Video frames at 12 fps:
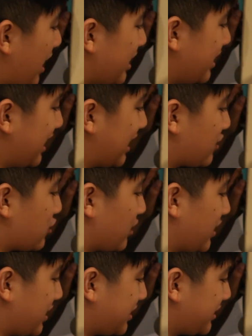
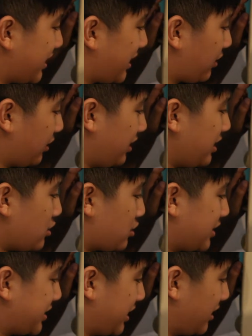electronics that are
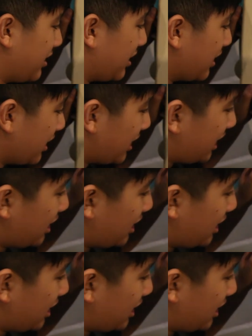interesting in the